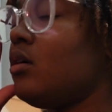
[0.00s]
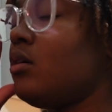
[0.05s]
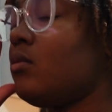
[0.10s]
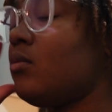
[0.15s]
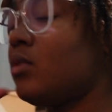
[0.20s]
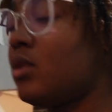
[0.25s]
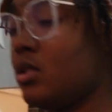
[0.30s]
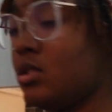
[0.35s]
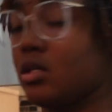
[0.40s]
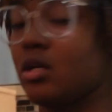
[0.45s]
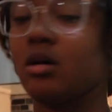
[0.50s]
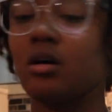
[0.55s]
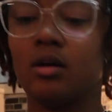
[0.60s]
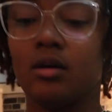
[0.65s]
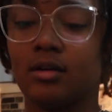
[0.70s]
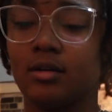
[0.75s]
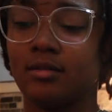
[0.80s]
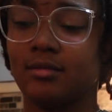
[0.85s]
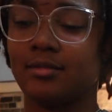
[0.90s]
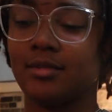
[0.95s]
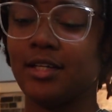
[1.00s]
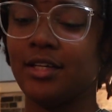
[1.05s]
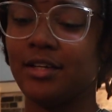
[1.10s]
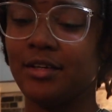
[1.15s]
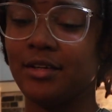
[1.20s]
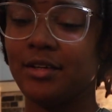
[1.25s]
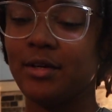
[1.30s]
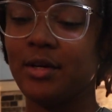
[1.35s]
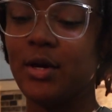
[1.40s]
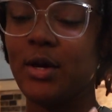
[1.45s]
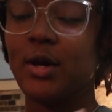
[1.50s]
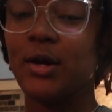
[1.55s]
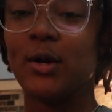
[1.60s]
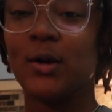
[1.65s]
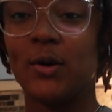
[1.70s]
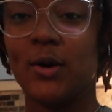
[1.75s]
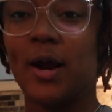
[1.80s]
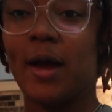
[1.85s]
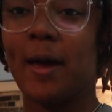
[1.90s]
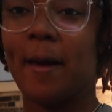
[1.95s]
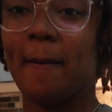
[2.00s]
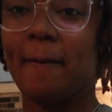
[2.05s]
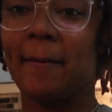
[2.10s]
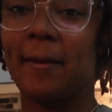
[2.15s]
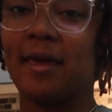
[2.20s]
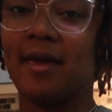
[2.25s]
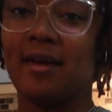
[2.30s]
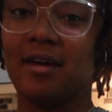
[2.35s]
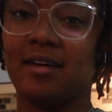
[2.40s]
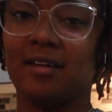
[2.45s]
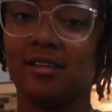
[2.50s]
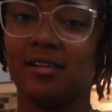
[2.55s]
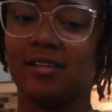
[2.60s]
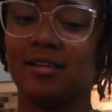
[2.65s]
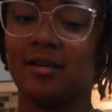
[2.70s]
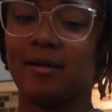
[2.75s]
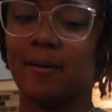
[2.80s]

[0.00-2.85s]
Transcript: what is it called, crab and